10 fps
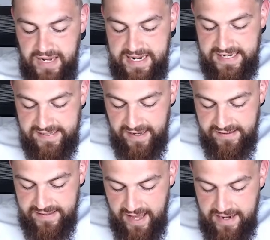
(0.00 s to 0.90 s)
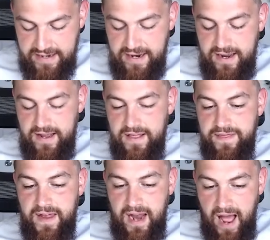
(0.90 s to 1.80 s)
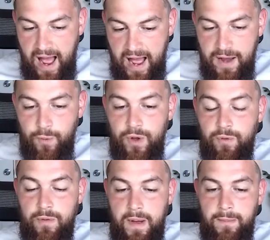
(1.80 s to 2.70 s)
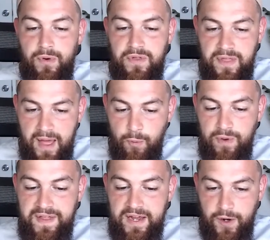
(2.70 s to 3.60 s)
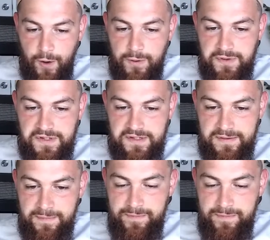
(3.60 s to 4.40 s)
he says then I will remember them with a curse.